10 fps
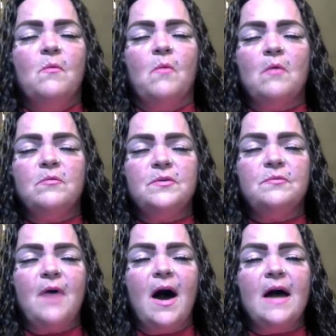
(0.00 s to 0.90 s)
wanting
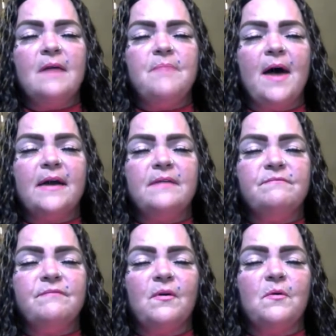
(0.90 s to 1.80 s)
to ride back
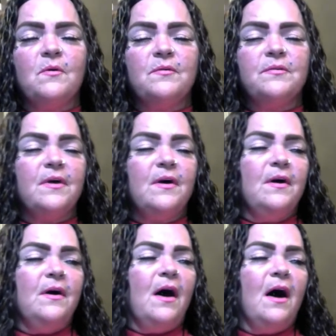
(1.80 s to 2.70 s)
and forth.
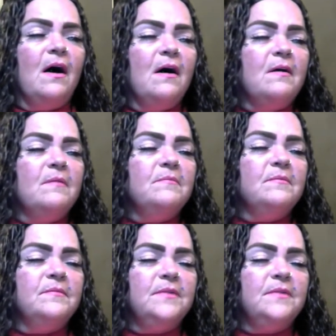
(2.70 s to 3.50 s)
Um,